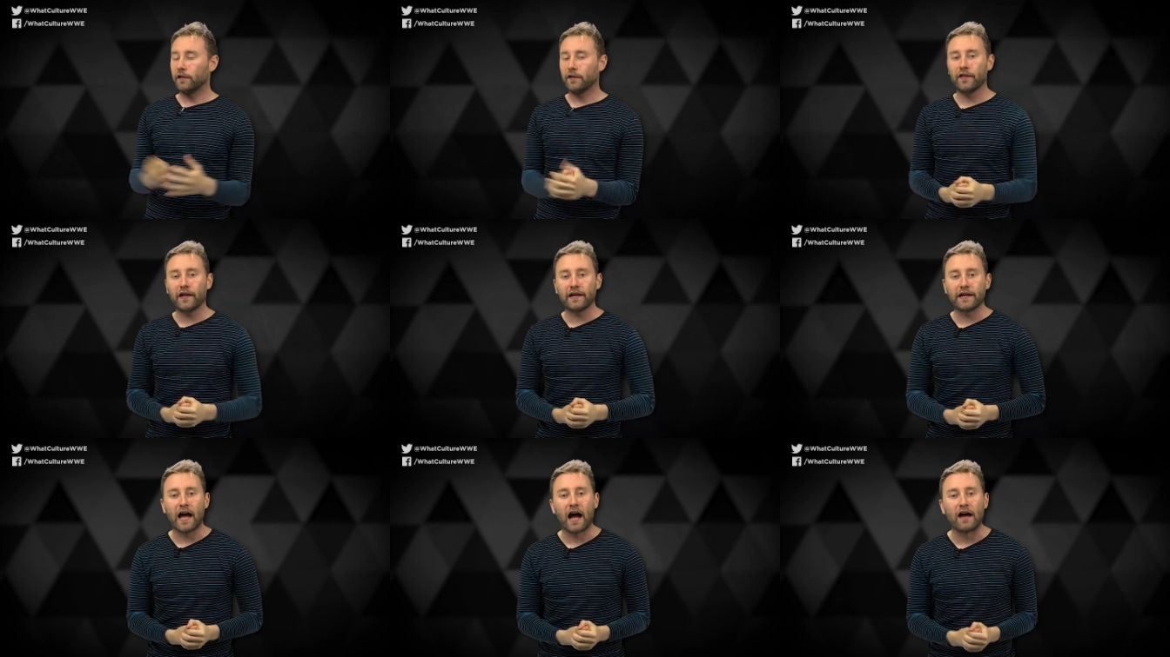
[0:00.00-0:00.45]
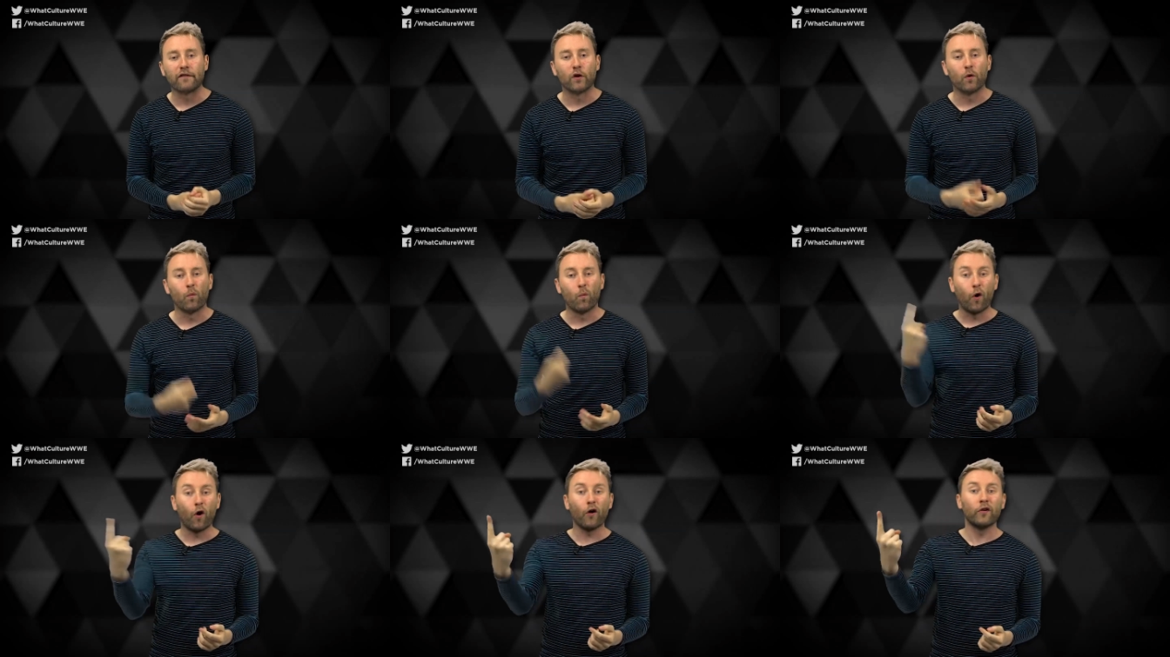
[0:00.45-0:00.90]
there you have
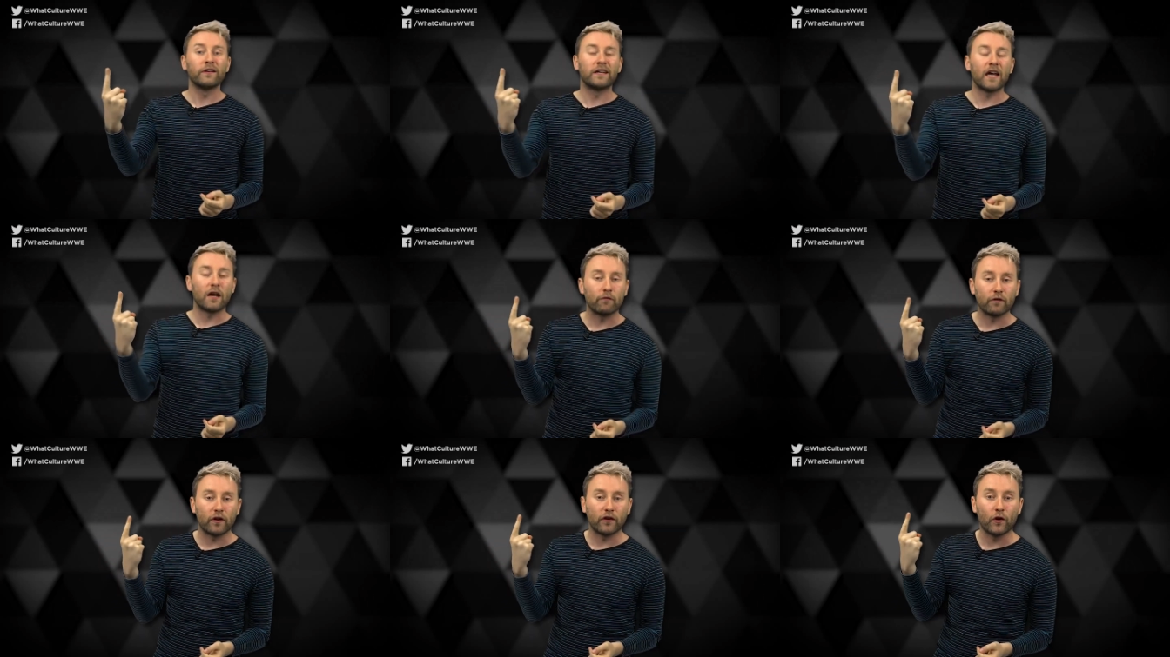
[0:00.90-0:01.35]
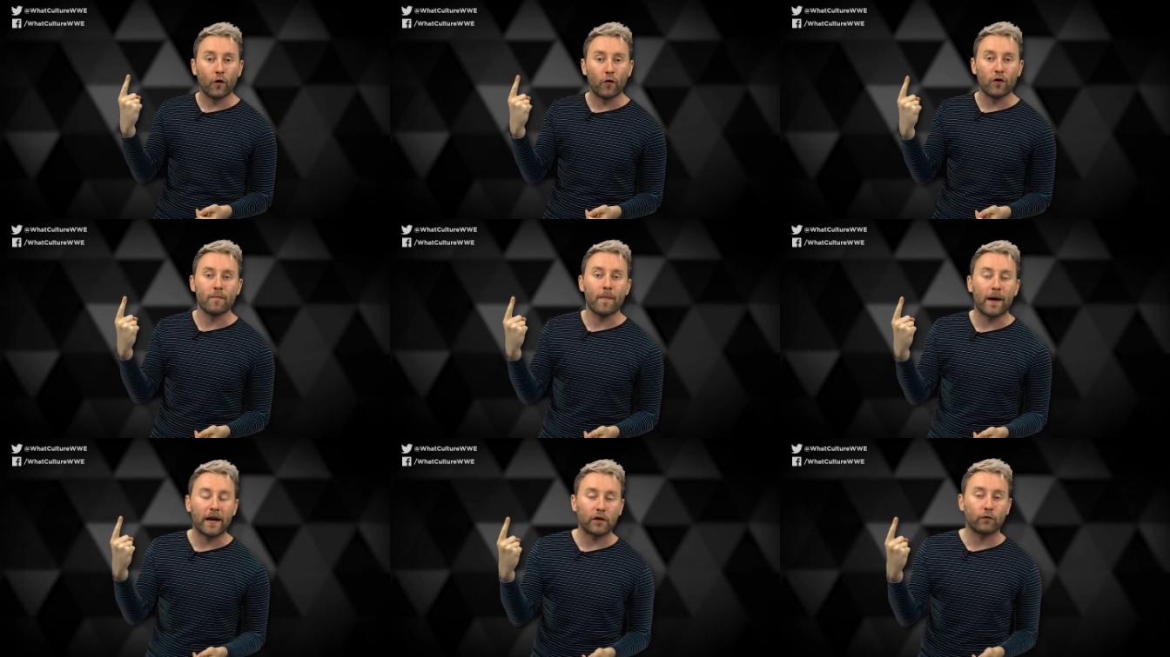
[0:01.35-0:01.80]
it. One, get rid of the
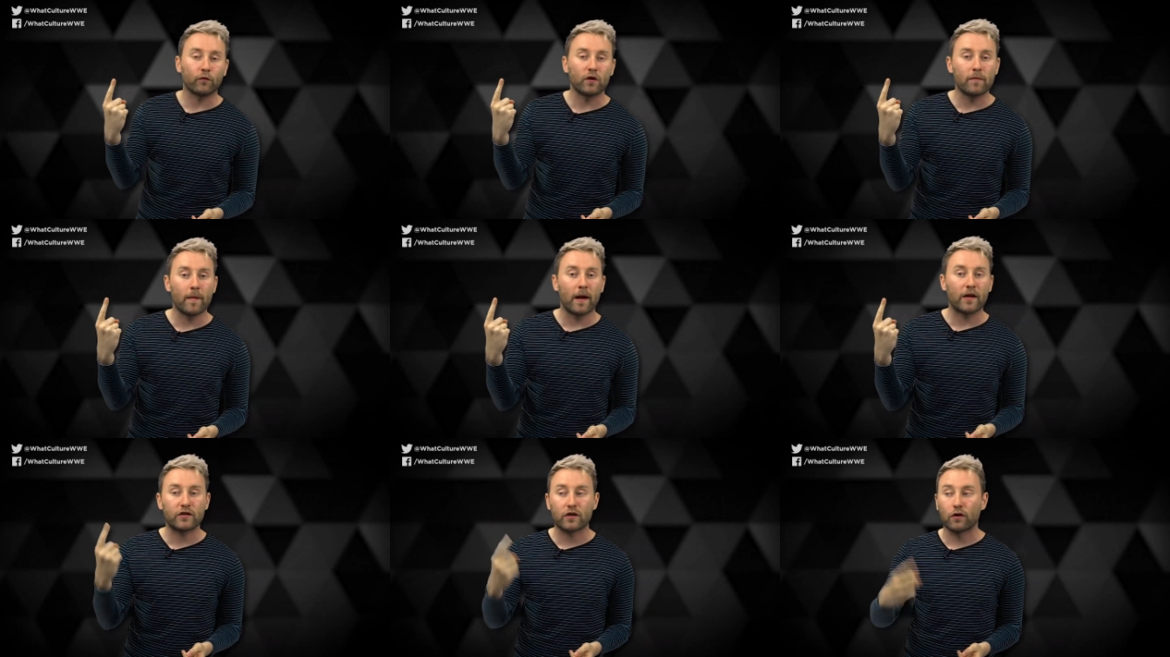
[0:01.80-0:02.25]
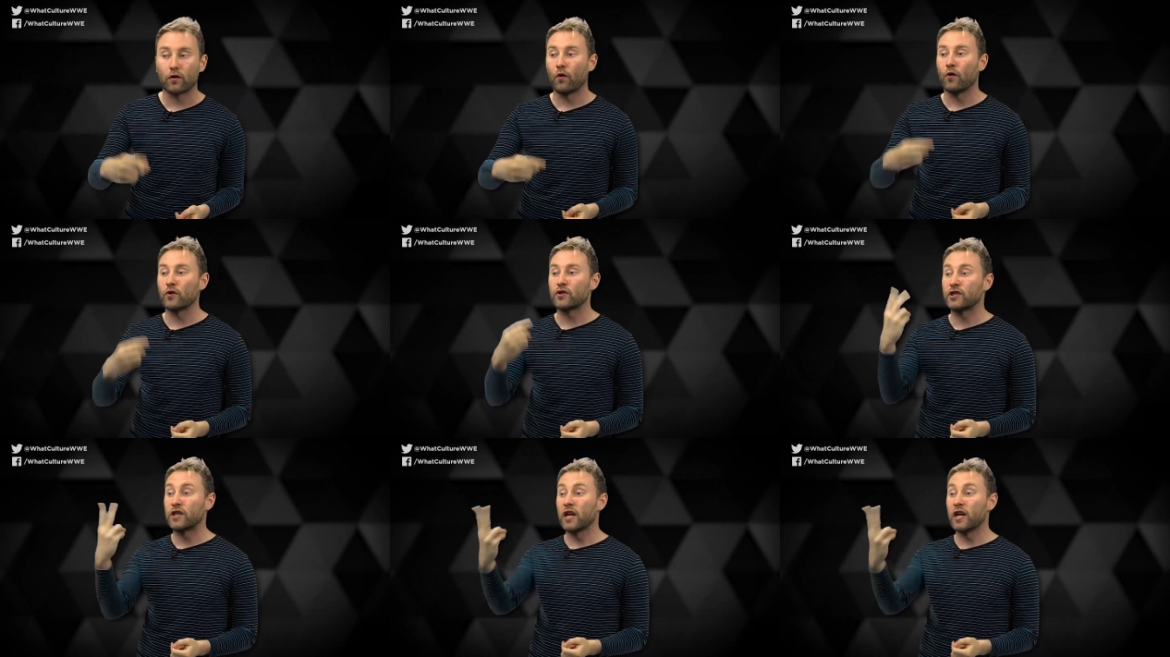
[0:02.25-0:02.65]
automatic rematch clause.